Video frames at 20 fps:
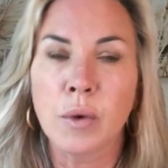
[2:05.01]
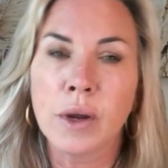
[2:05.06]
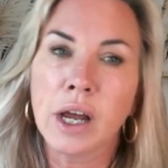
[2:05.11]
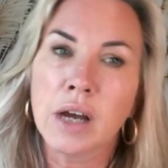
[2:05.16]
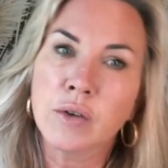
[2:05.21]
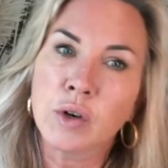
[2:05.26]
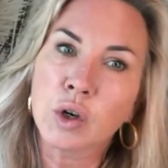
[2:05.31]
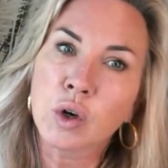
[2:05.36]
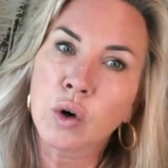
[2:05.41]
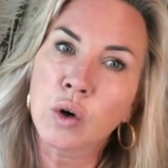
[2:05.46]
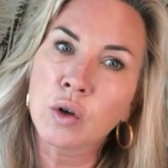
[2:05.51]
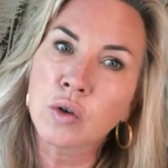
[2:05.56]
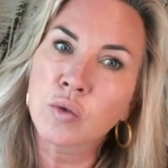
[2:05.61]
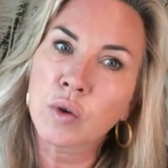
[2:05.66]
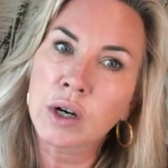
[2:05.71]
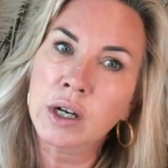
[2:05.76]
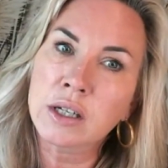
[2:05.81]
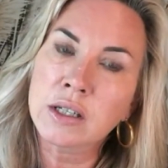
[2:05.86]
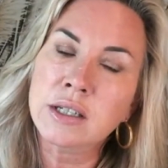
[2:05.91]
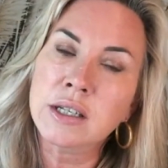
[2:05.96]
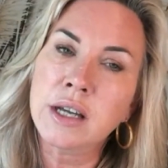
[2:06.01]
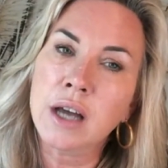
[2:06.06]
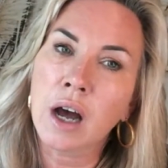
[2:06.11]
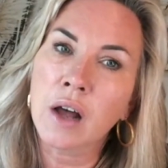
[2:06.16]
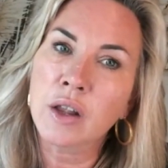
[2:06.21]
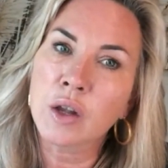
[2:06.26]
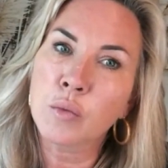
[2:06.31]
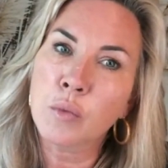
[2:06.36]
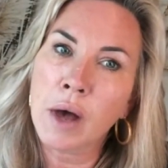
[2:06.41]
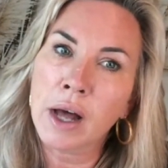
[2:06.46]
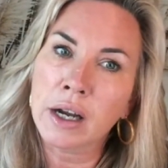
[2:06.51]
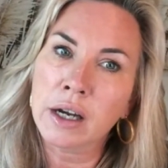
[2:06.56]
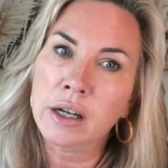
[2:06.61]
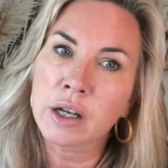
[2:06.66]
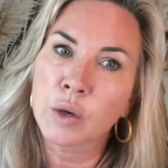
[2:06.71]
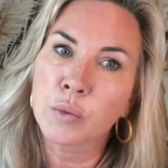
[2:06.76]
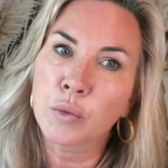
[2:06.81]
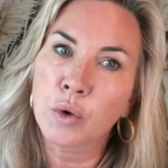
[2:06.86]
we have a gold royalty on the Manica